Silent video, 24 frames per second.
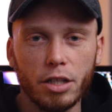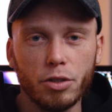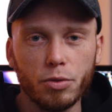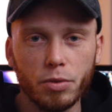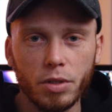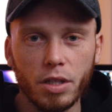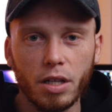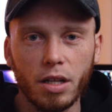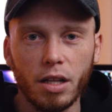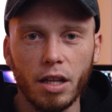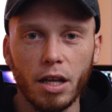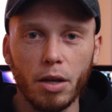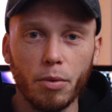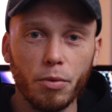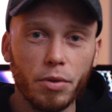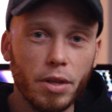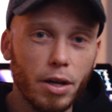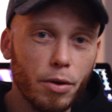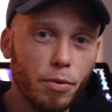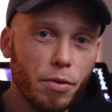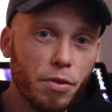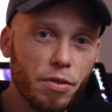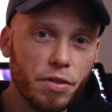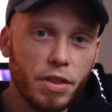with the client
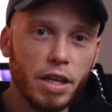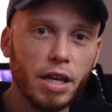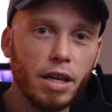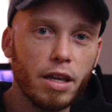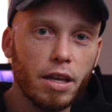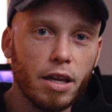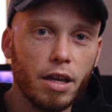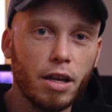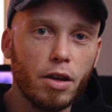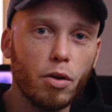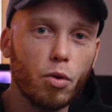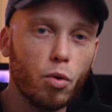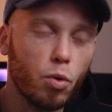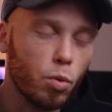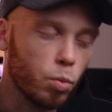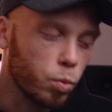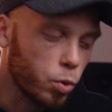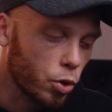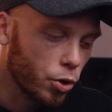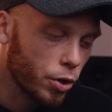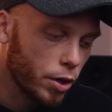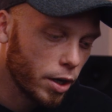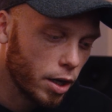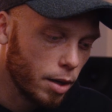without thinking or
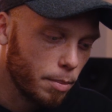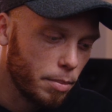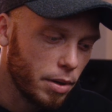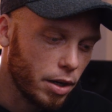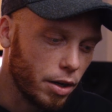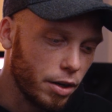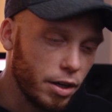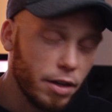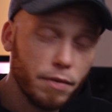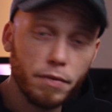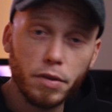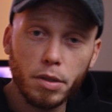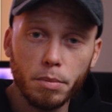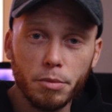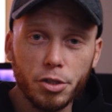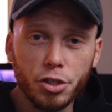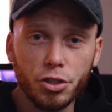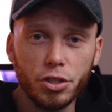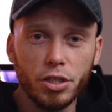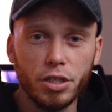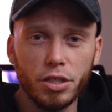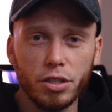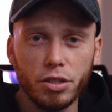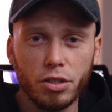worrying about if the
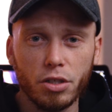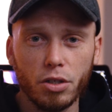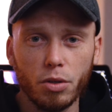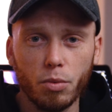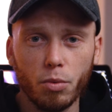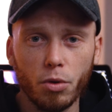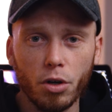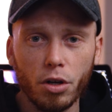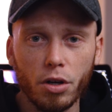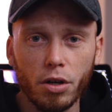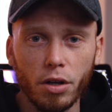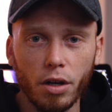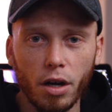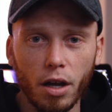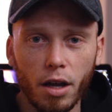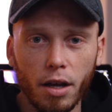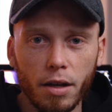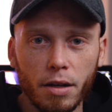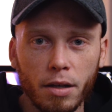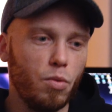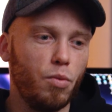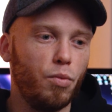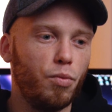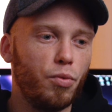machine is going to work or
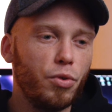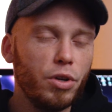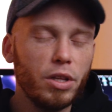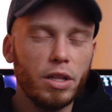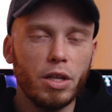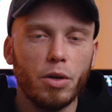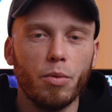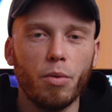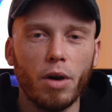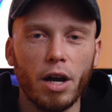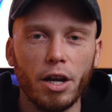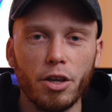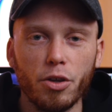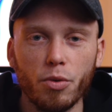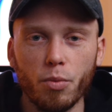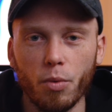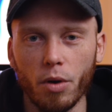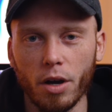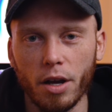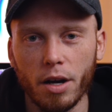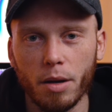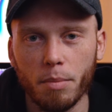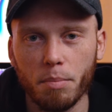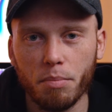not. Really, why you
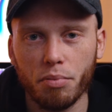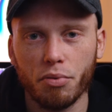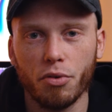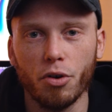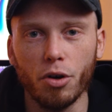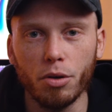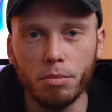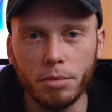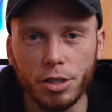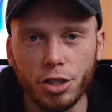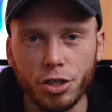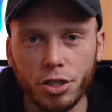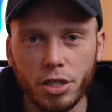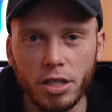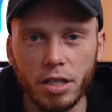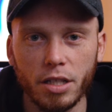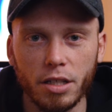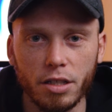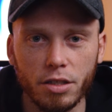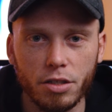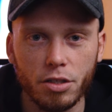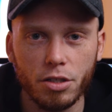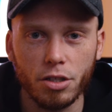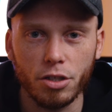want a pro machine
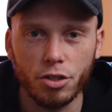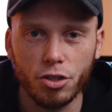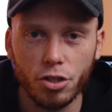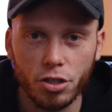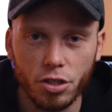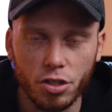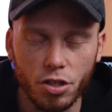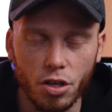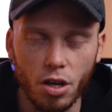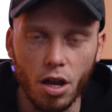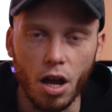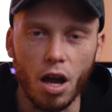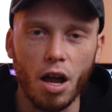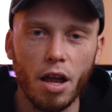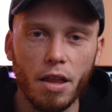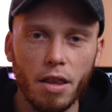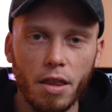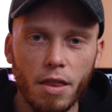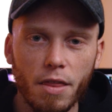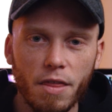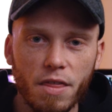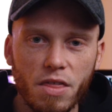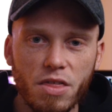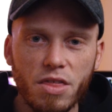is to just not
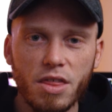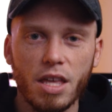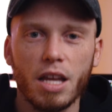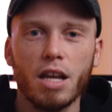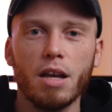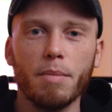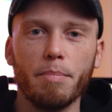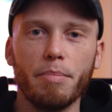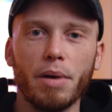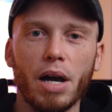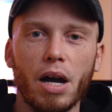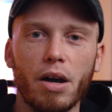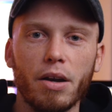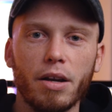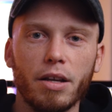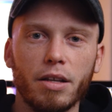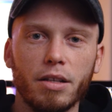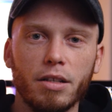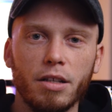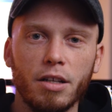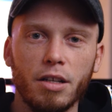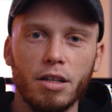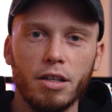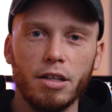think about it.
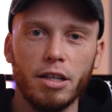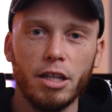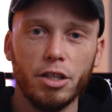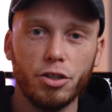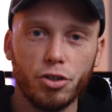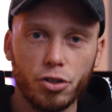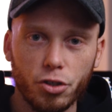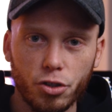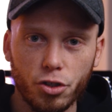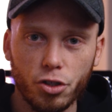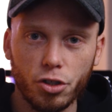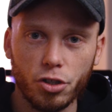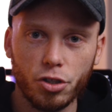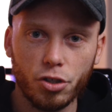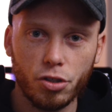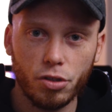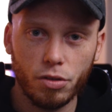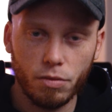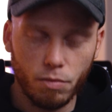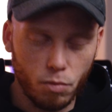It should just